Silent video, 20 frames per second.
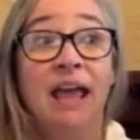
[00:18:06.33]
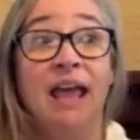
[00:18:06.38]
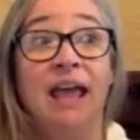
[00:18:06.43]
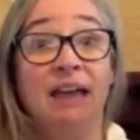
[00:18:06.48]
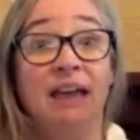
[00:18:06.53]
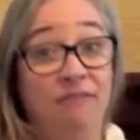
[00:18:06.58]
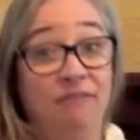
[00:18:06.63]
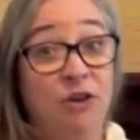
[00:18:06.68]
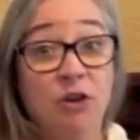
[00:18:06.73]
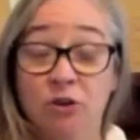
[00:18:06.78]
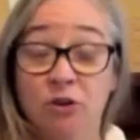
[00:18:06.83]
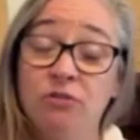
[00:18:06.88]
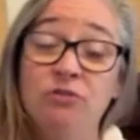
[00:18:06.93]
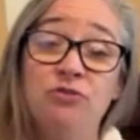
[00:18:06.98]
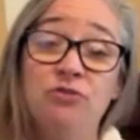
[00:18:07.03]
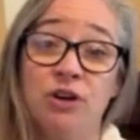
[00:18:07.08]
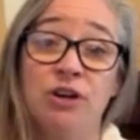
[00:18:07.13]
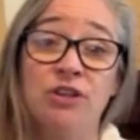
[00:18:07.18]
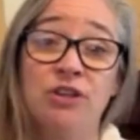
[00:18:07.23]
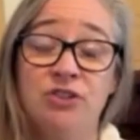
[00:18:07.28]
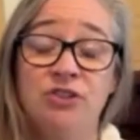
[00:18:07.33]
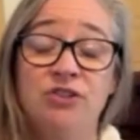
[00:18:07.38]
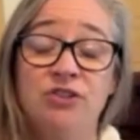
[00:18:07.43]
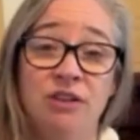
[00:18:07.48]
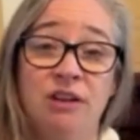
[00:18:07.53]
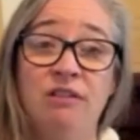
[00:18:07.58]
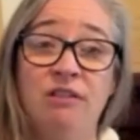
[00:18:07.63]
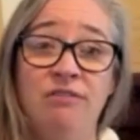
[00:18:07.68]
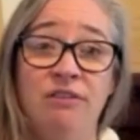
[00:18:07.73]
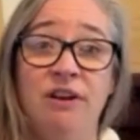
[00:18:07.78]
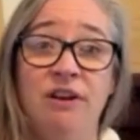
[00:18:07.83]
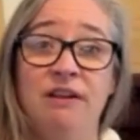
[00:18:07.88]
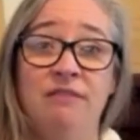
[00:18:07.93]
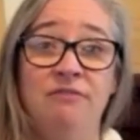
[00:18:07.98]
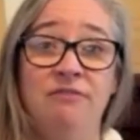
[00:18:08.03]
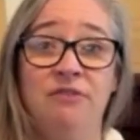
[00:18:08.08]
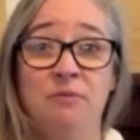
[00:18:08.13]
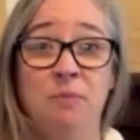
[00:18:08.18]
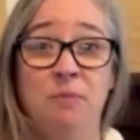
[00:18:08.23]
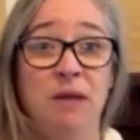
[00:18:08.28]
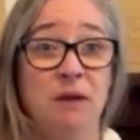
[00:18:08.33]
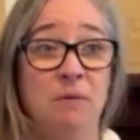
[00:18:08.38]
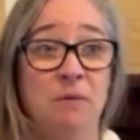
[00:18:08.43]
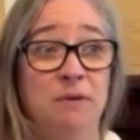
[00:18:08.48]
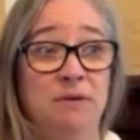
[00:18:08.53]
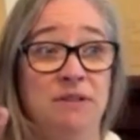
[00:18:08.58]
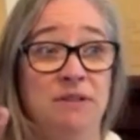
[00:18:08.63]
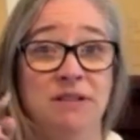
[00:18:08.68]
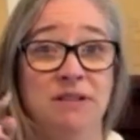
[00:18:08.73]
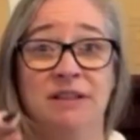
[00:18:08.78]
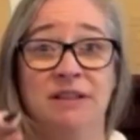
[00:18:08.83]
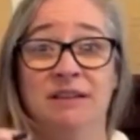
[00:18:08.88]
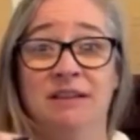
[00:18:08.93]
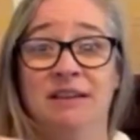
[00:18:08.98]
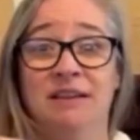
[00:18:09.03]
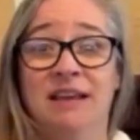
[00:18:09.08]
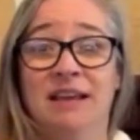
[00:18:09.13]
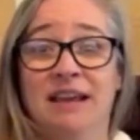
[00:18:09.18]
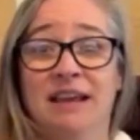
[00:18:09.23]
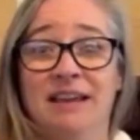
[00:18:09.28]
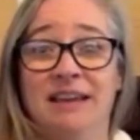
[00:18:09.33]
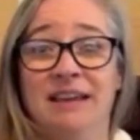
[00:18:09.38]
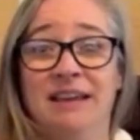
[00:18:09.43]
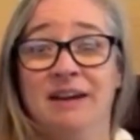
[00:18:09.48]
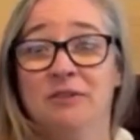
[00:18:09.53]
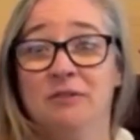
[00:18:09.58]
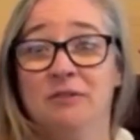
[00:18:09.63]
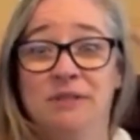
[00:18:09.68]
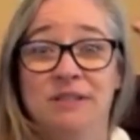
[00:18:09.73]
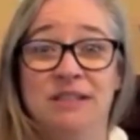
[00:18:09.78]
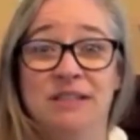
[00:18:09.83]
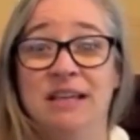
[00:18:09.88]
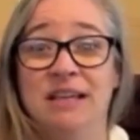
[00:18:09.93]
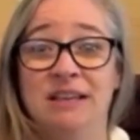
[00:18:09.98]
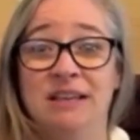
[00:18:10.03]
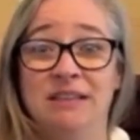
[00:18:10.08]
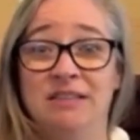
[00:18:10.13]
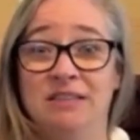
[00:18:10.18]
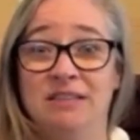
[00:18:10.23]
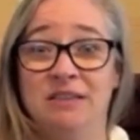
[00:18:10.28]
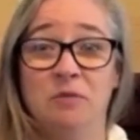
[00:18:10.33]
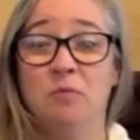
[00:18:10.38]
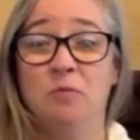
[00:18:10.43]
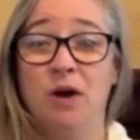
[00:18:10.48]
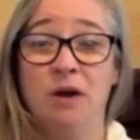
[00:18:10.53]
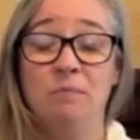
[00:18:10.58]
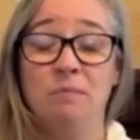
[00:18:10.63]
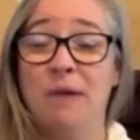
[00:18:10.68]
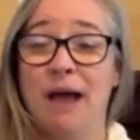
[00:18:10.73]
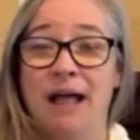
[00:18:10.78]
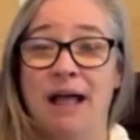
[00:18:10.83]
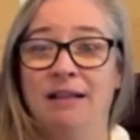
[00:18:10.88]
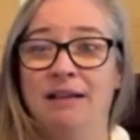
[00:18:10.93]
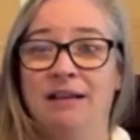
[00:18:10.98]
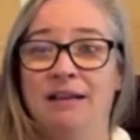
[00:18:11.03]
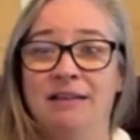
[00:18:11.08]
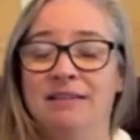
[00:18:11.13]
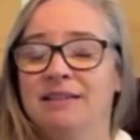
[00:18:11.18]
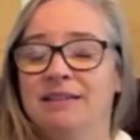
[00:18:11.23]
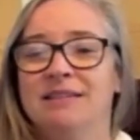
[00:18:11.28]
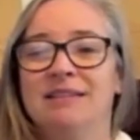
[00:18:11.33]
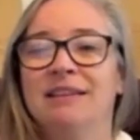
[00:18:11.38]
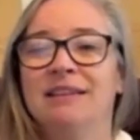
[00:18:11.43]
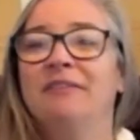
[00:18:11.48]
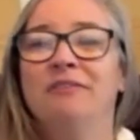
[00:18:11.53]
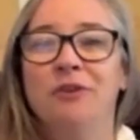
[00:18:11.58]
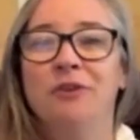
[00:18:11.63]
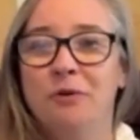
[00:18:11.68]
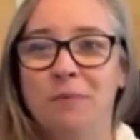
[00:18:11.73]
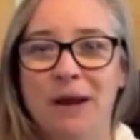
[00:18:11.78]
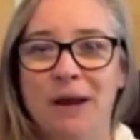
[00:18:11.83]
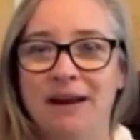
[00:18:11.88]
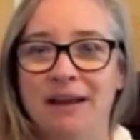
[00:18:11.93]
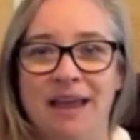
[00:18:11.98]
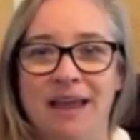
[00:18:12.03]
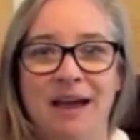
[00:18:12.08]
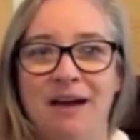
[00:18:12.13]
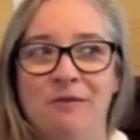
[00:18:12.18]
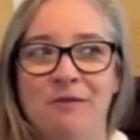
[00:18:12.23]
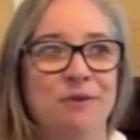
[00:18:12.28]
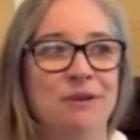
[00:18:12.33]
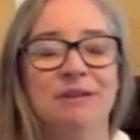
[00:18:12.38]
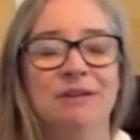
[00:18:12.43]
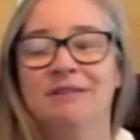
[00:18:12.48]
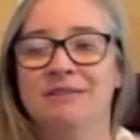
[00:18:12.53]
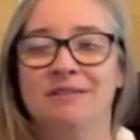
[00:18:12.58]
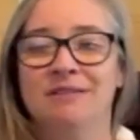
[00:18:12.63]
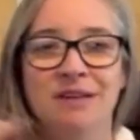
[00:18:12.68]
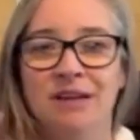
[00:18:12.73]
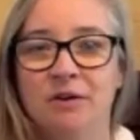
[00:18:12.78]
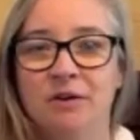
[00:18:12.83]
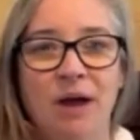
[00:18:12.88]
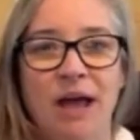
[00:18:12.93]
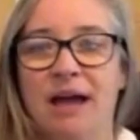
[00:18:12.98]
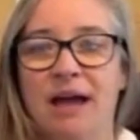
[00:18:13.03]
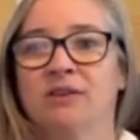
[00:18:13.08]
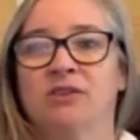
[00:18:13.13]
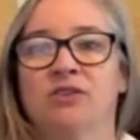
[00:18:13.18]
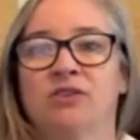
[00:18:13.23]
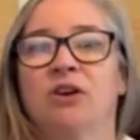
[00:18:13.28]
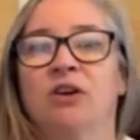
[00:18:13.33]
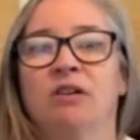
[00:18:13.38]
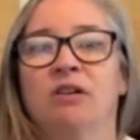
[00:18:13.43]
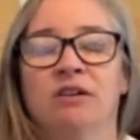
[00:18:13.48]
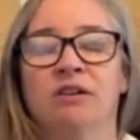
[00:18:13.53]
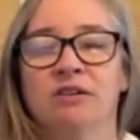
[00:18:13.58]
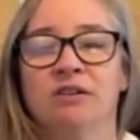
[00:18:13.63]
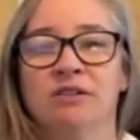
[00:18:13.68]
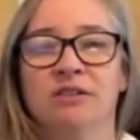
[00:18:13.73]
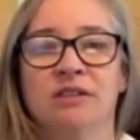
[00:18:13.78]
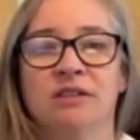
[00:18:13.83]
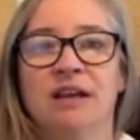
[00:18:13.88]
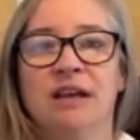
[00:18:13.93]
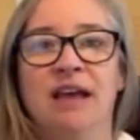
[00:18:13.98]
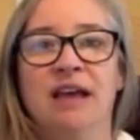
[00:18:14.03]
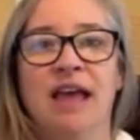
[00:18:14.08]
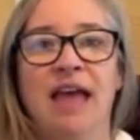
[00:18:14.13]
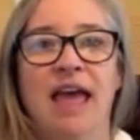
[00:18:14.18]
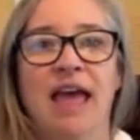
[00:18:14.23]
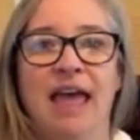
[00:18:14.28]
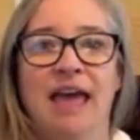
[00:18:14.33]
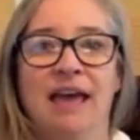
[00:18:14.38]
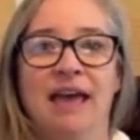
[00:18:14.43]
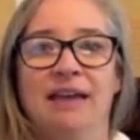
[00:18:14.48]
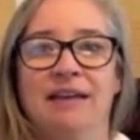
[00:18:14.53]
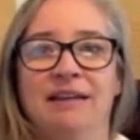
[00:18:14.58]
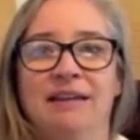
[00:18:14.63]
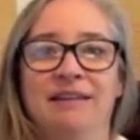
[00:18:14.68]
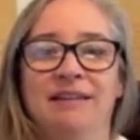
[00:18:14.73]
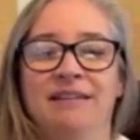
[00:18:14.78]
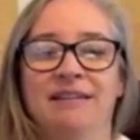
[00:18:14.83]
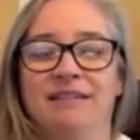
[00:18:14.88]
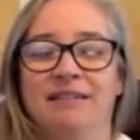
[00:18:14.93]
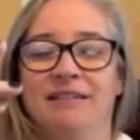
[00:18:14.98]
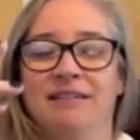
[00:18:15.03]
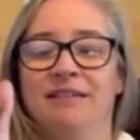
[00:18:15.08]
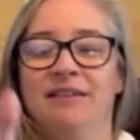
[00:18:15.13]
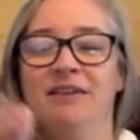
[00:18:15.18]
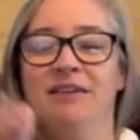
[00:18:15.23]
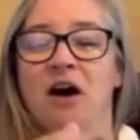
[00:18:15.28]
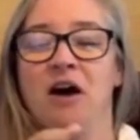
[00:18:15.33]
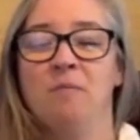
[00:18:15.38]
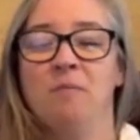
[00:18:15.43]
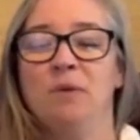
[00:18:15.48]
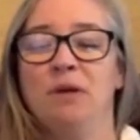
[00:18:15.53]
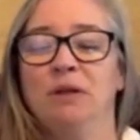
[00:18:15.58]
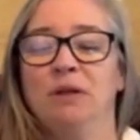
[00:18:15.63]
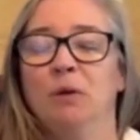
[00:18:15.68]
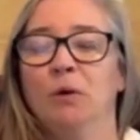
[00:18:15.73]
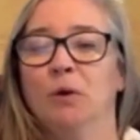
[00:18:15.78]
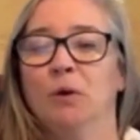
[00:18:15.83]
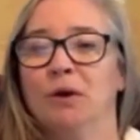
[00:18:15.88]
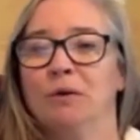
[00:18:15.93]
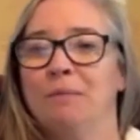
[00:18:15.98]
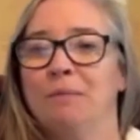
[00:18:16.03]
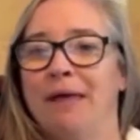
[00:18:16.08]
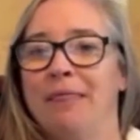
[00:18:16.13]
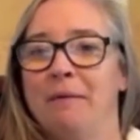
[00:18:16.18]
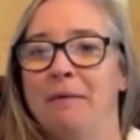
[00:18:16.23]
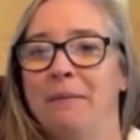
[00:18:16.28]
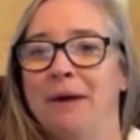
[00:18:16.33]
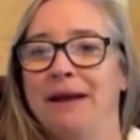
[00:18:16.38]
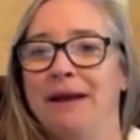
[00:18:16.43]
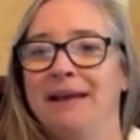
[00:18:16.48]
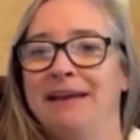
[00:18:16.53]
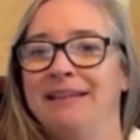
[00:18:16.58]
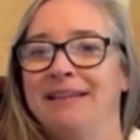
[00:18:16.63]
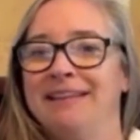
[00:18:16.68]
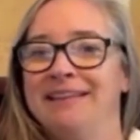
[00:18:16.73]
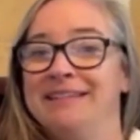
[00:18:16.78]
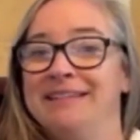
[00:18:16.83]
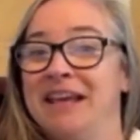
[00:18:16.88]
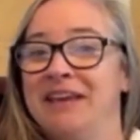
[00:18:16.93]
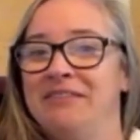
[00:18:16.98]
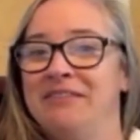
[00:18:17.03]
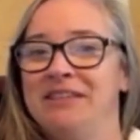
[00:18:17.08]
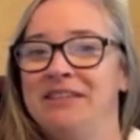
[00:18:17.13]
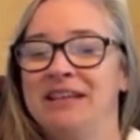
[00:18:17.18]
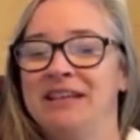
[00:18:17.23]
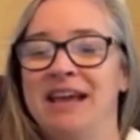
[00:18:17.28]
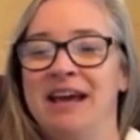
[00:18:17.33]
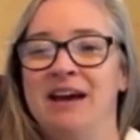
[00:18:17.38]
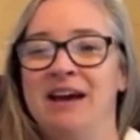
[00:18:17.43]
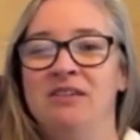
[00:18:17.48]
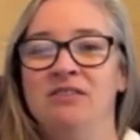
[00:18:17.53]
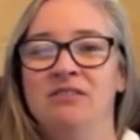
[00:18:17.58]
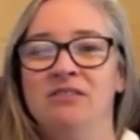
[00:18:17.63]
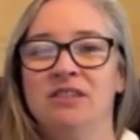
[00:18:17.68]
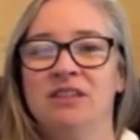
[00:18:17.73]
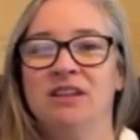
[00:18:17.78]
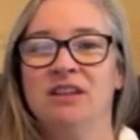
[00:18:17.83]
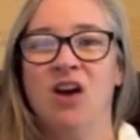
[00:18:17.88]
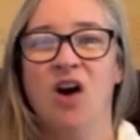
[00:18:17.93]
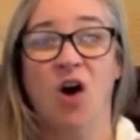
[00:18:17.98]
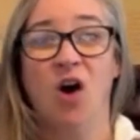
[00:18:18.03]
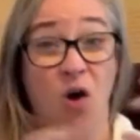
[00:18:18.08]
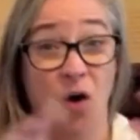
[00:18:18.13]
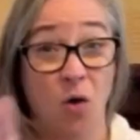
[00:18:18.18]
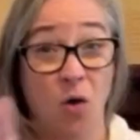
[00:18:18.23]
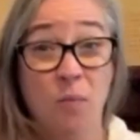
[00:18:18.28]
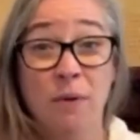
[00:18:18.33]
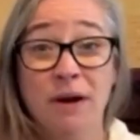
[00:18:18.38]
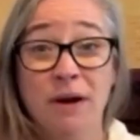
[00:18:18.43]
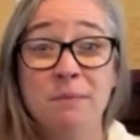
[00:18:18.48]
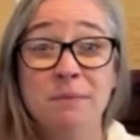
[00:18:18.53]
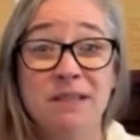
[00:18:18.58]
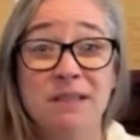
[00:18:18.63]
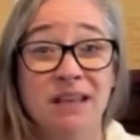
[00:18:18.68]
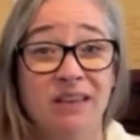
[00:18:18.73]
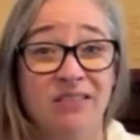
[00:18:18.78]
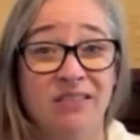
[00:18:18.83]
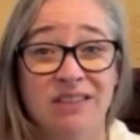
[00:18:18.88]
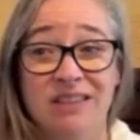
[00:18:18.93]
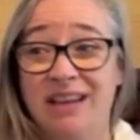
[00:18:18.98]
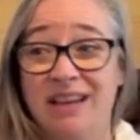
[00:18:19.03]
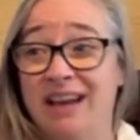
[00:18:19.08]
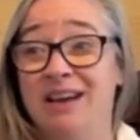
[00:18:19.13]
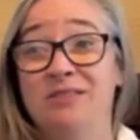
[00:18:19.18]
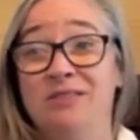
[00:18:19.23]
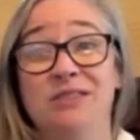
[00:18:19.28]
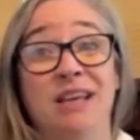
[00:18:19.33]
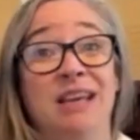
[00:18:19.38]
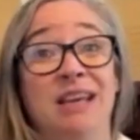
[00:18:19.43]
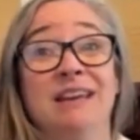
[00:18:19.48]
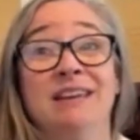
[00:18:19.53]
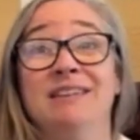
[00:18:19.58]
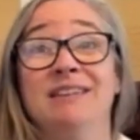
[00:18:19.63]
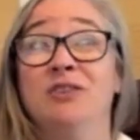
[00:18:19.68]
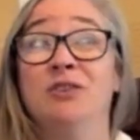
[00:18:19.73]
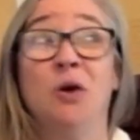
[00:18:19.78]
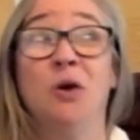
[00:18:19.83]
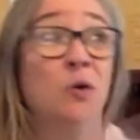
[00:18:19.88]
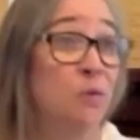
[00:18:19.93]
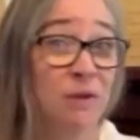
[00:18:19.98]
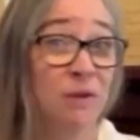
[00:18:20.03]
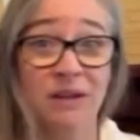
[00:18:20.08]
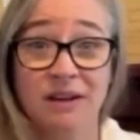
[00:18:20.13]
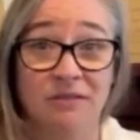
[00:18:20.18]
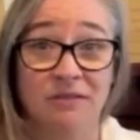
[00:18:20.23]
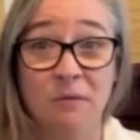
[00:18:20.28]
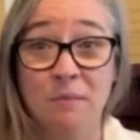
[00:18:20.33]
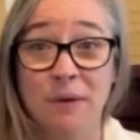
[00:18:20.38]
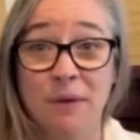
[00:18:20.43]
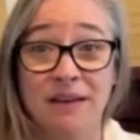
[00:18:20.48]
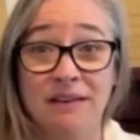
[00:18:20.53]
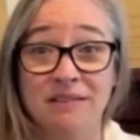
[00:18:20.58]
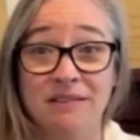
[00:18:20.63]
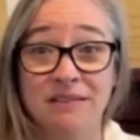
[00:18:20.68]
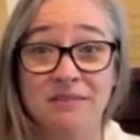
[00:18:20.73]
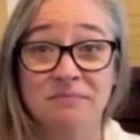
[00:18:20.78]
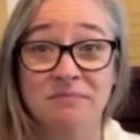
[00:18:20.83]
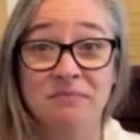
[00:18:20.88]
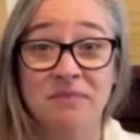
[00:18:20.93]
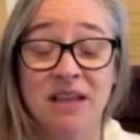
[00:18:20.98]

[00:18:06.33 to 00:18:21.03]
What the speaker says: If you don't trust yourself enough to be able to, see the one balance of your main account as, X dollars and not be lured by the money in the savings accounts, open up savings accounts in totally different banks.